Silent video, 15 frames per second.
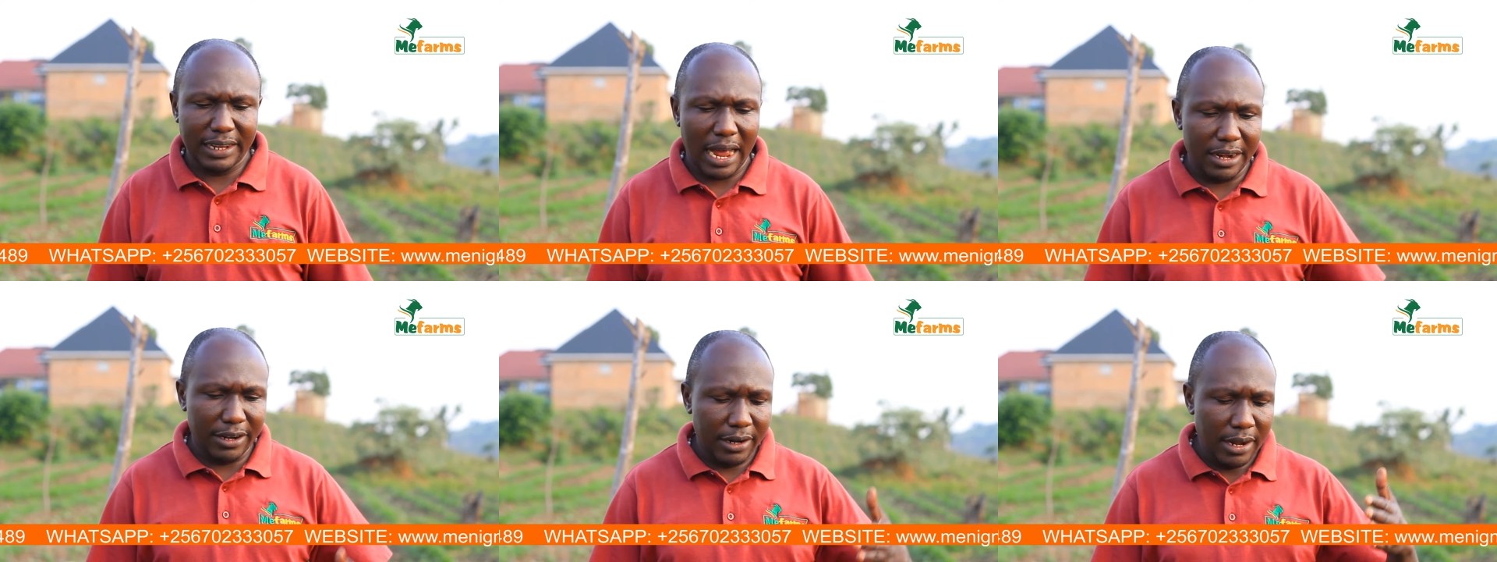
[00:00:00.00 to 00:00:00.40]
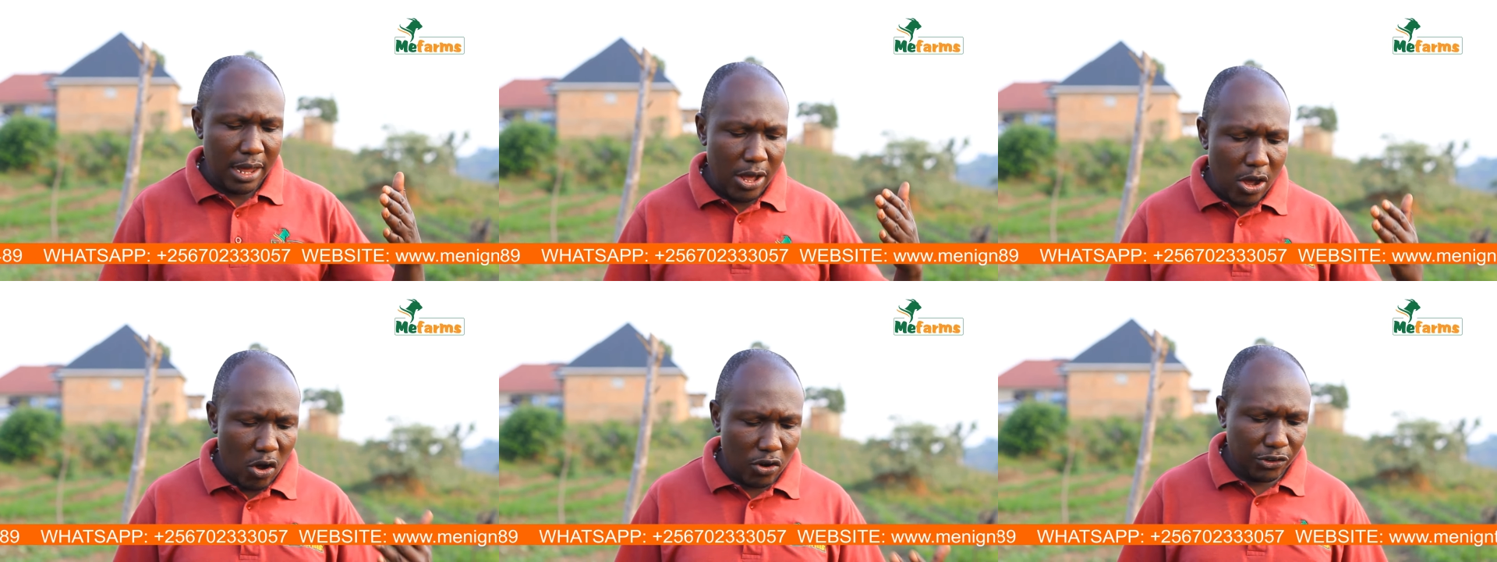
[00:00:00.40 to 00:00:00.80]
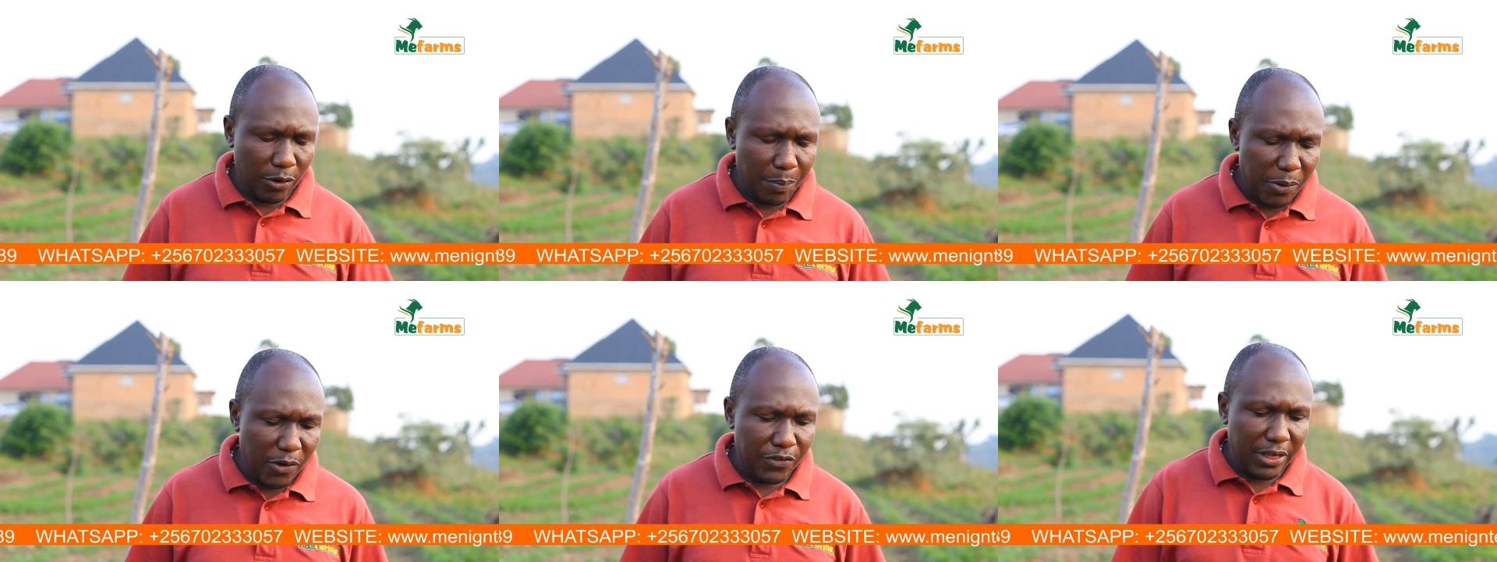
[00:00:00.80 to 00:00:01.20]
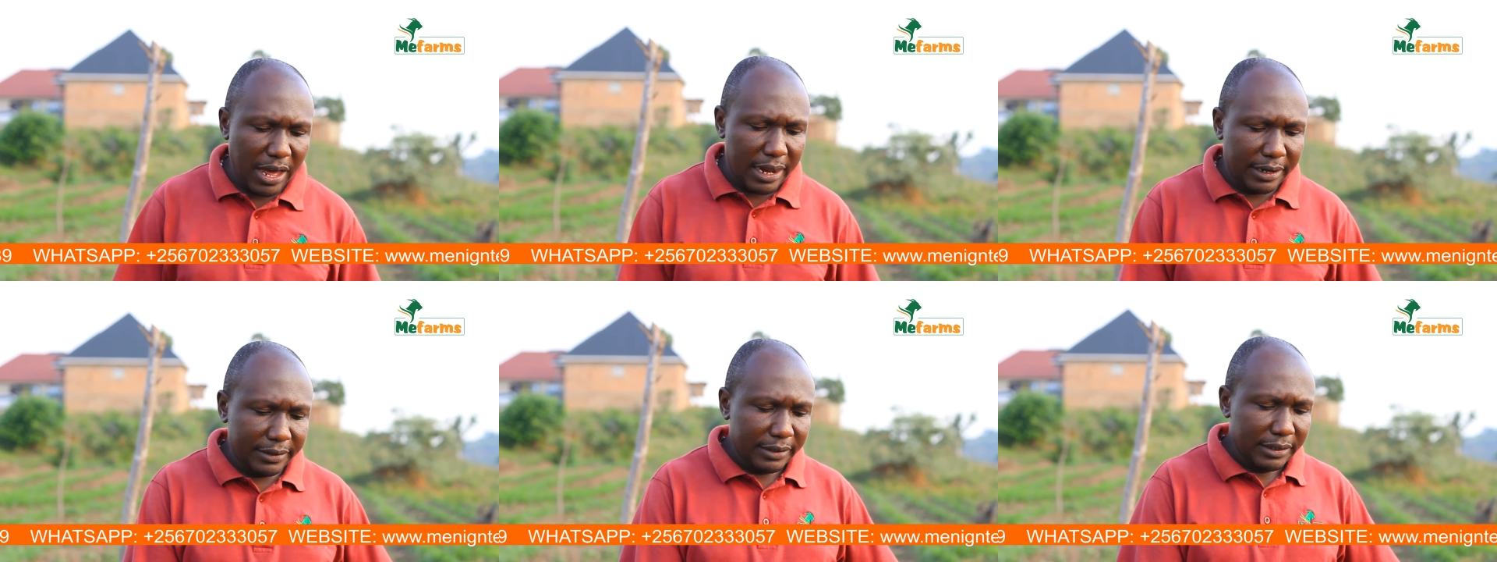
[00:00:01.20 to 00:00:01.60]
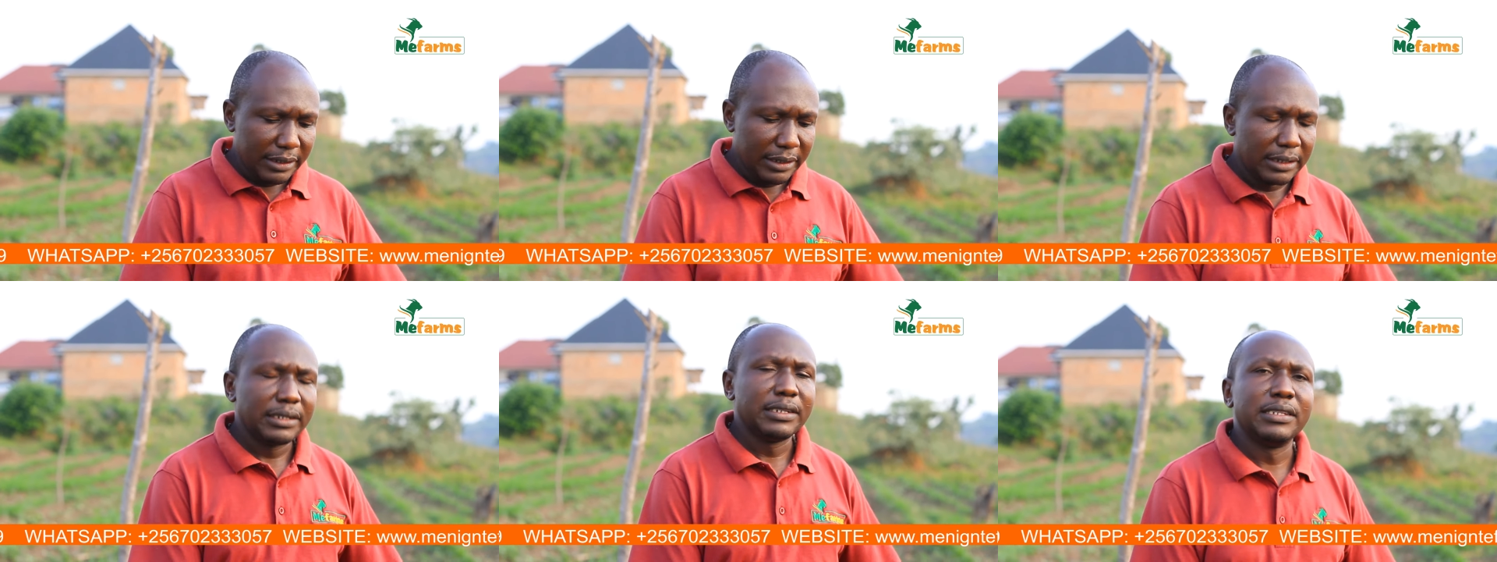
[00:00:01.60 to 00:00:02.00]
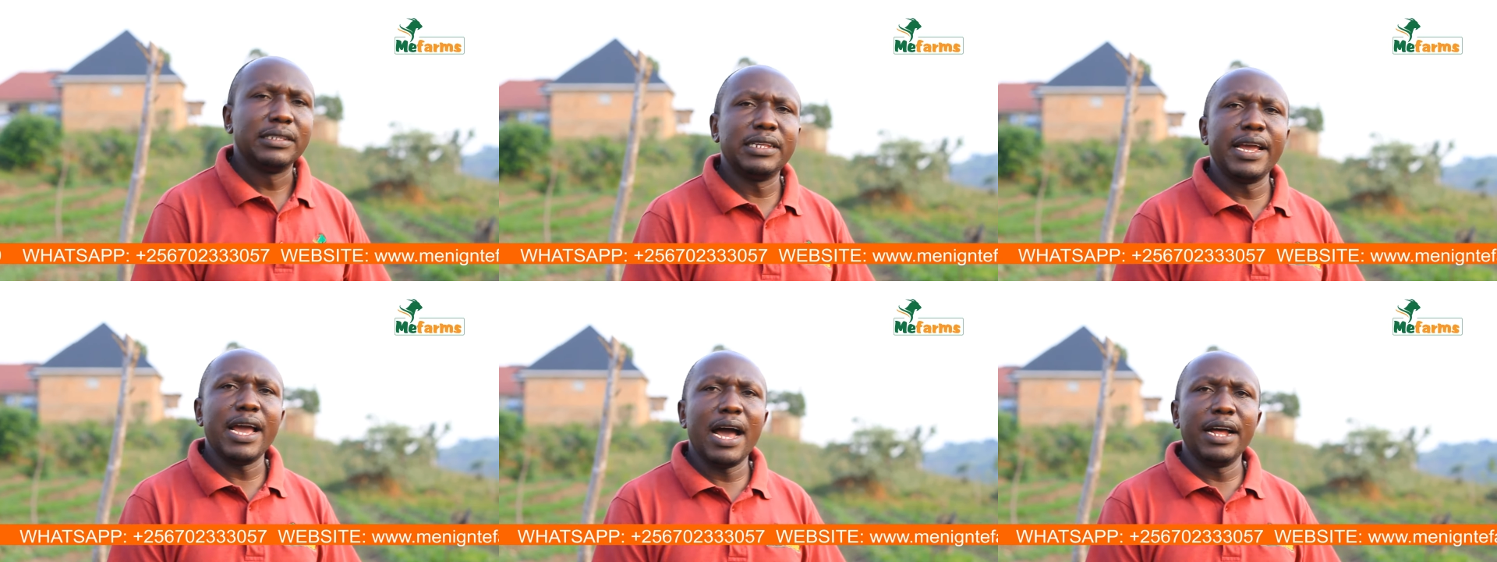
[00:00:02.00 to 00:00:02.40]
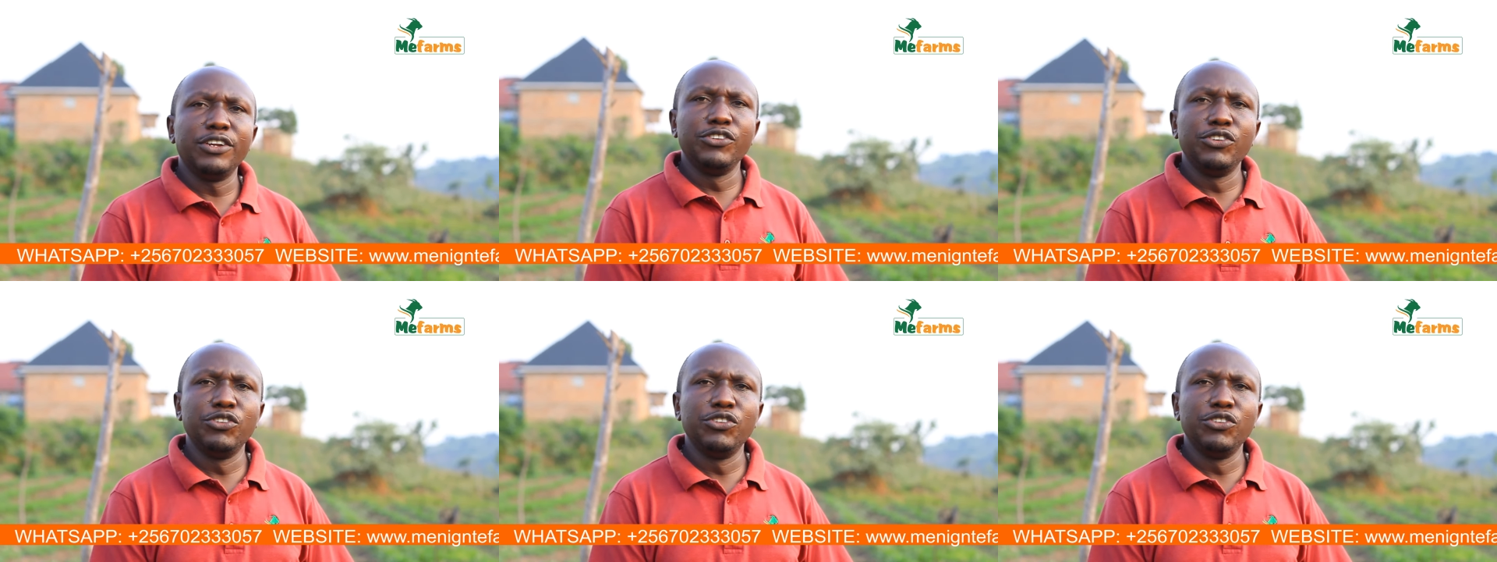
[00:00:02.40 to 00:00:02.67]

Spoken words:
and on top of that, they add